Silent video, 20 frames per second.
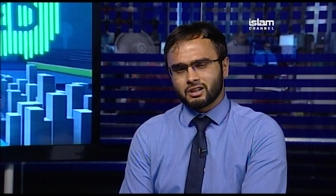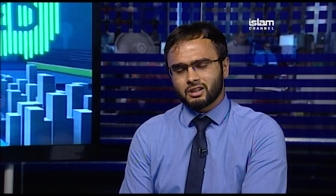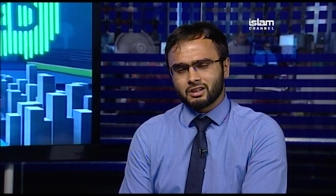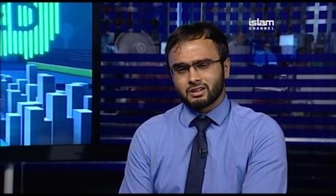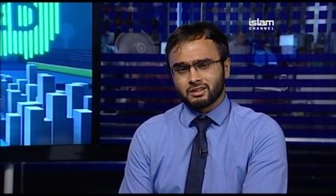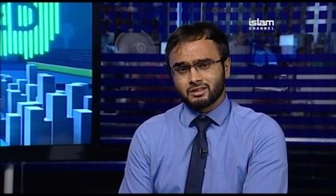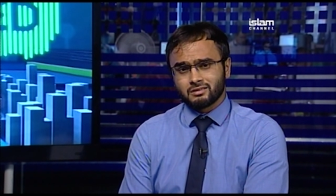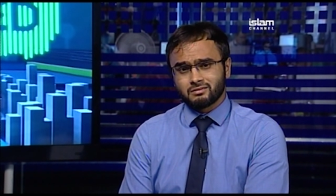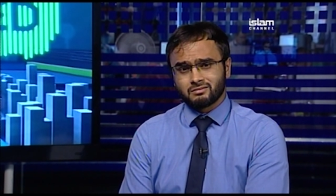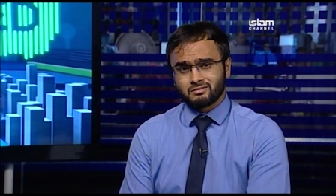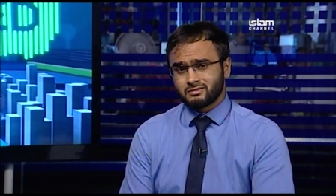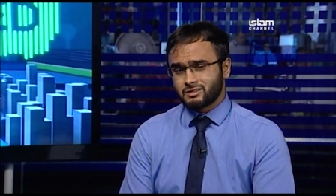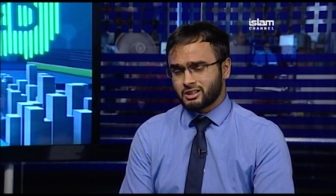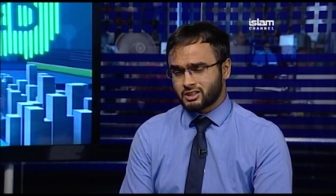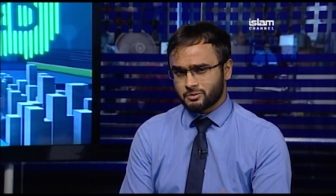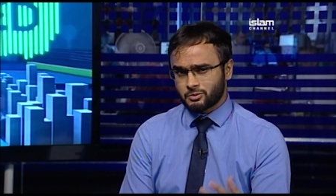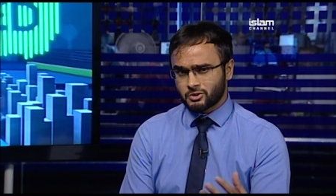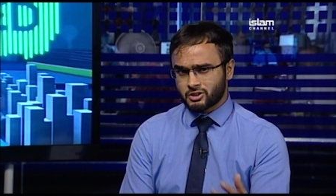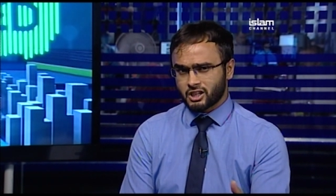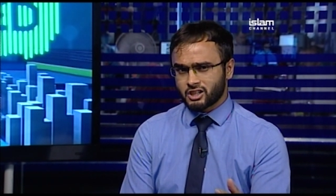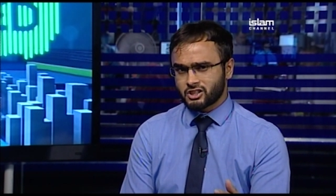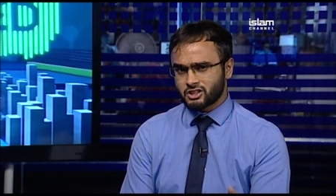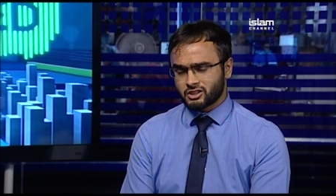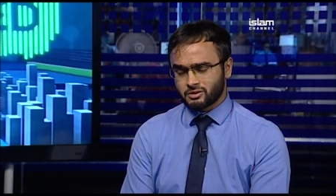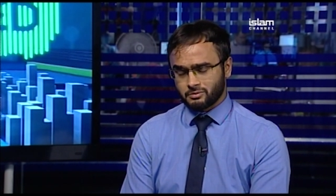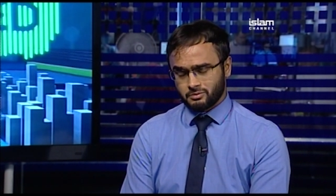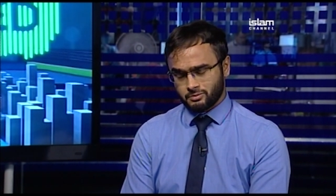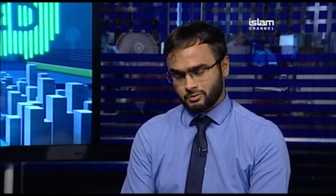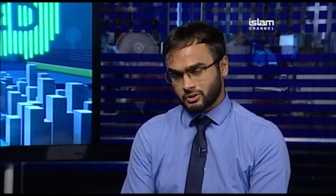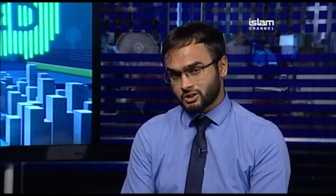uh, there's a
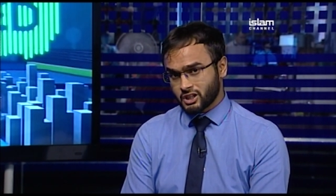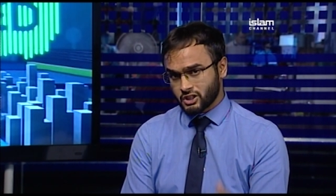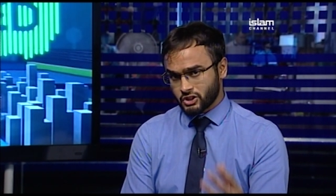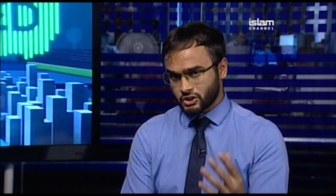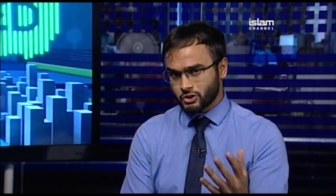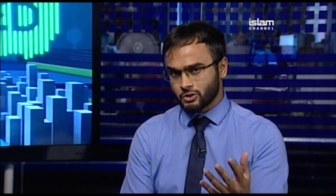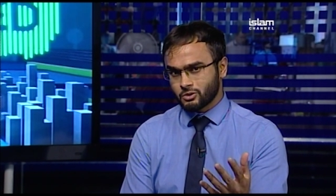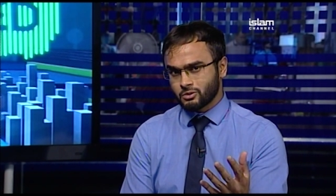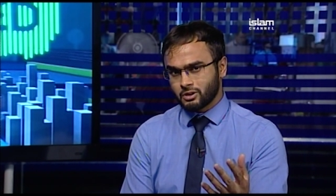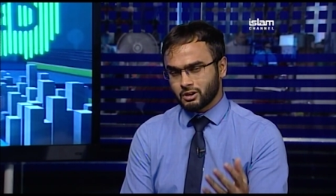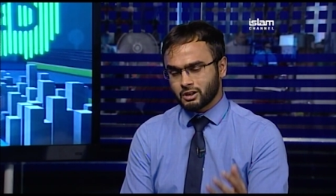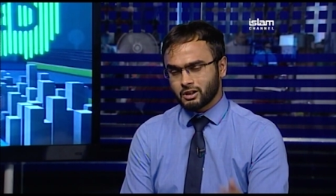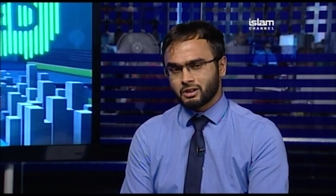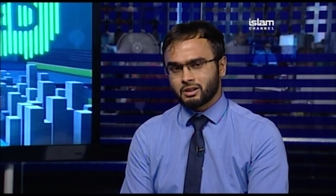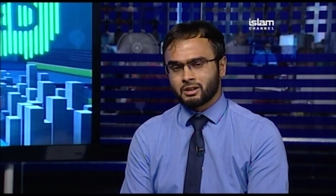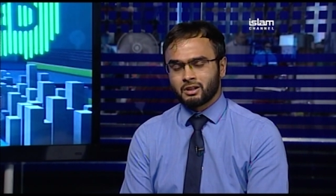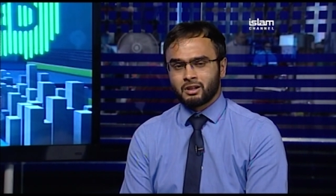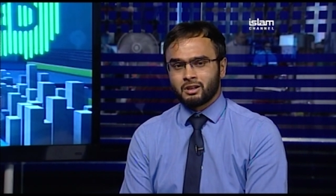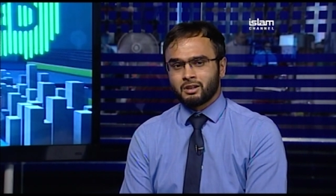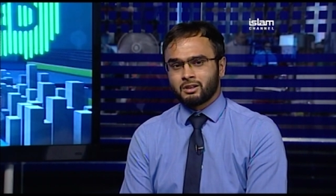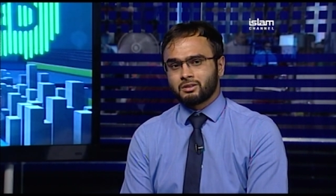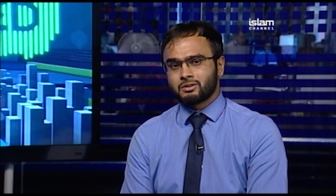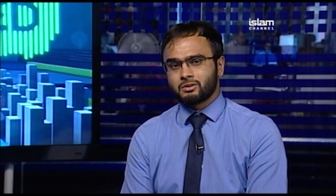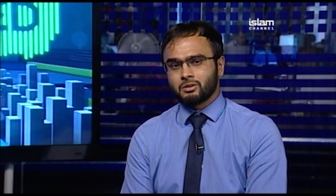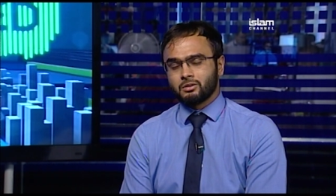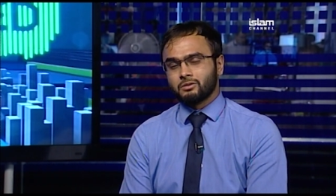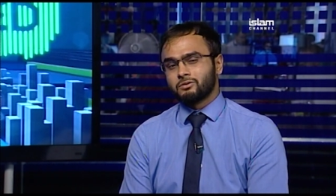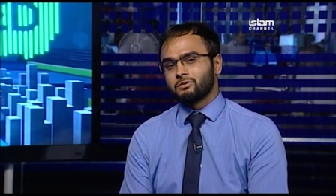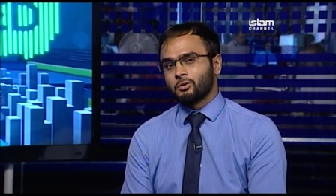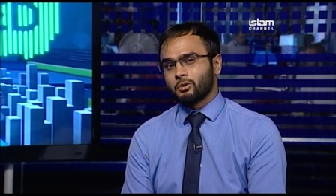potential potential uh,
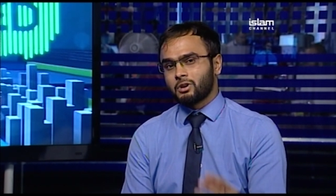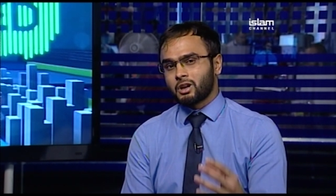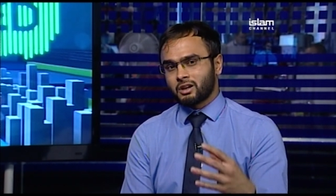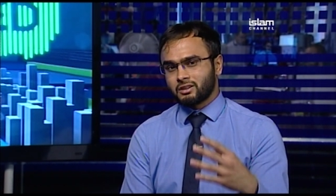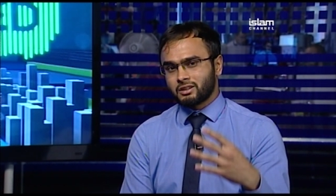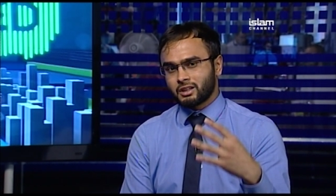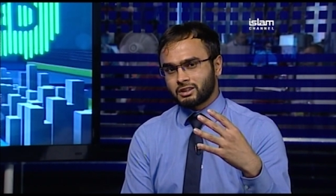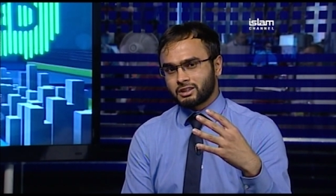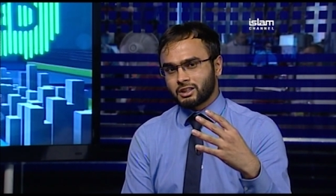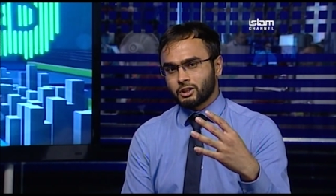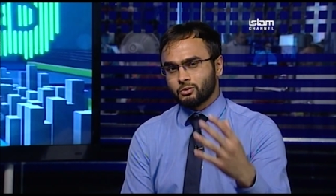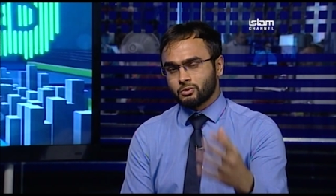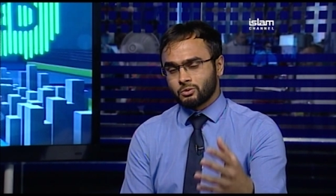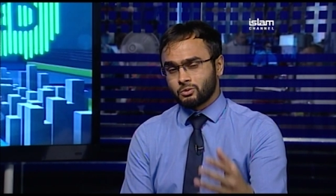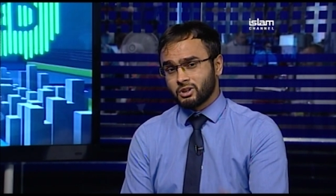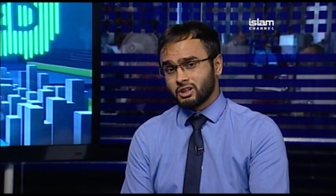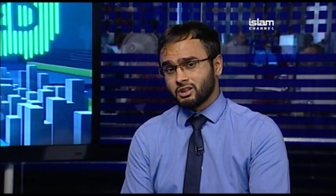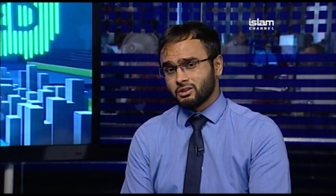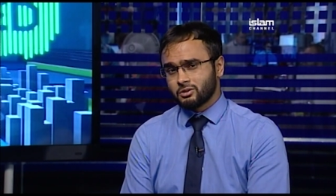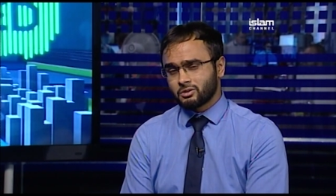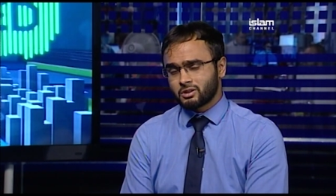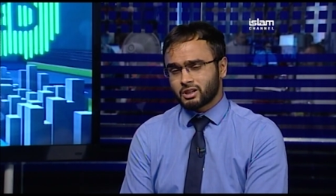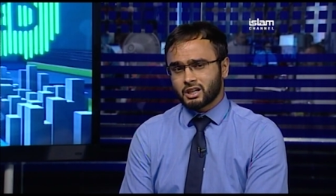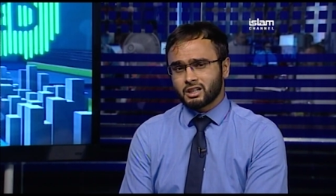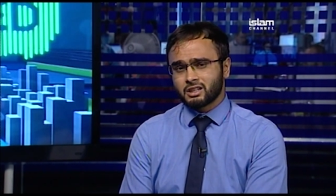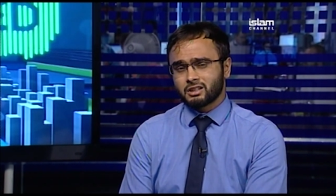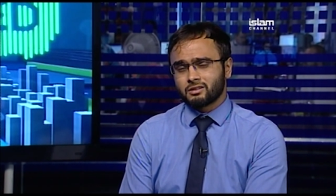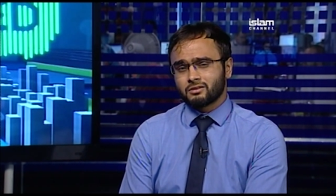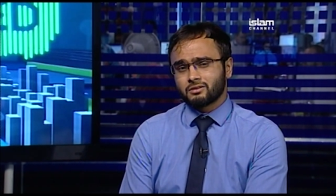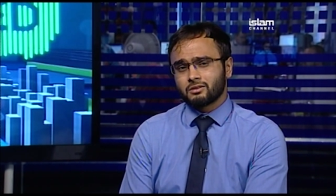sort of fallout that they will
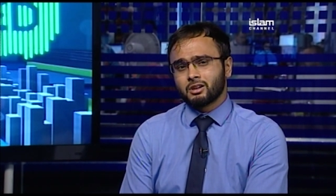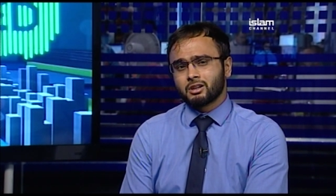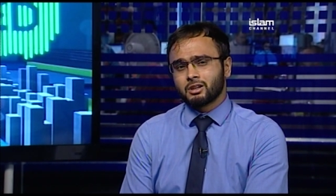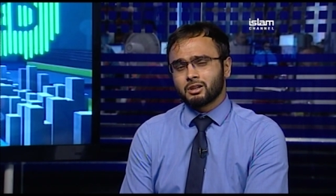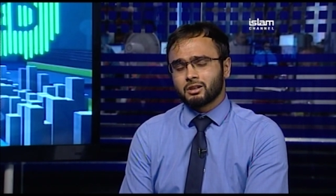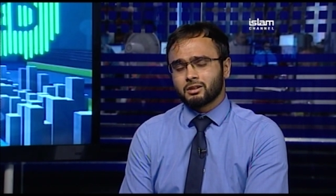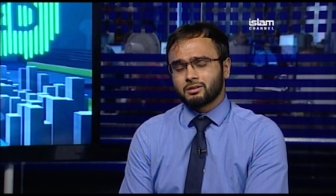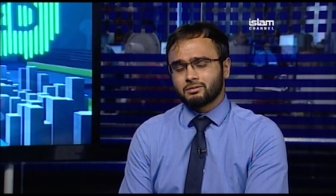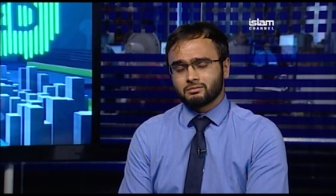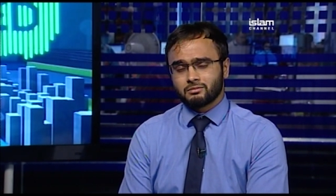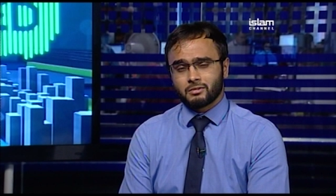relocate uh,